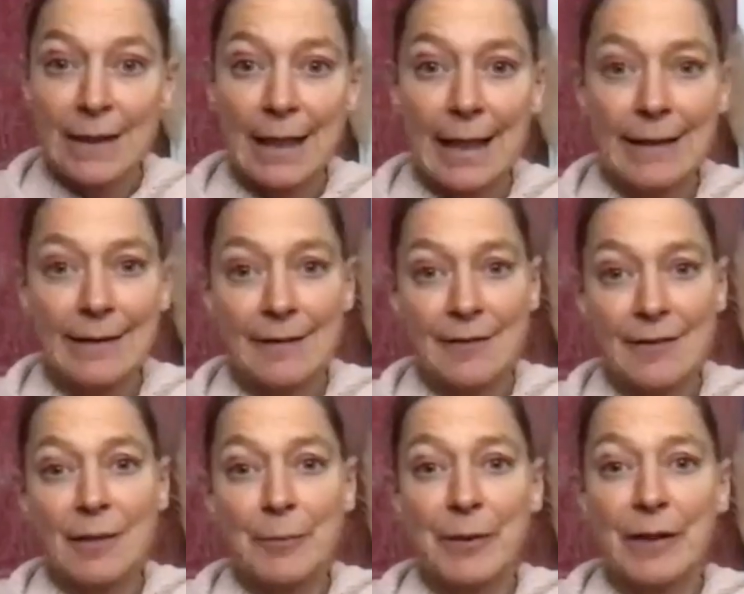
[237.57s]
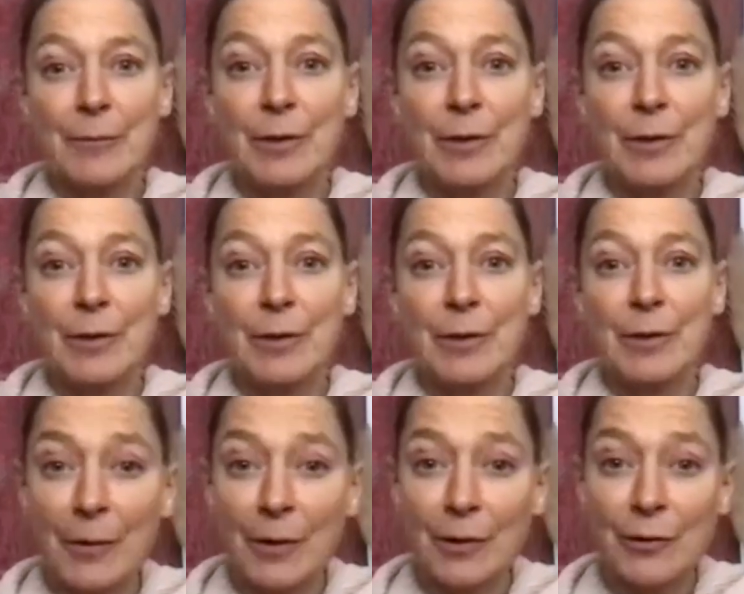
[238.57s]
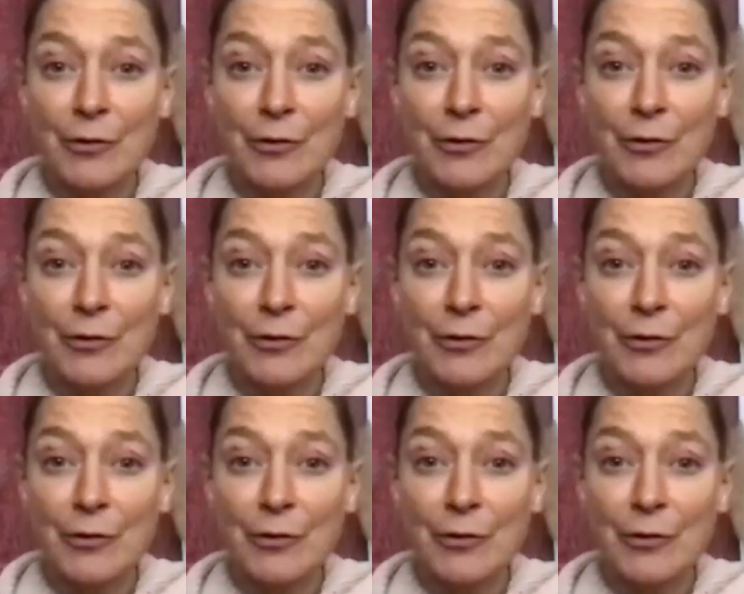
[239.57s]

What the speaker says: and it's keeping me up also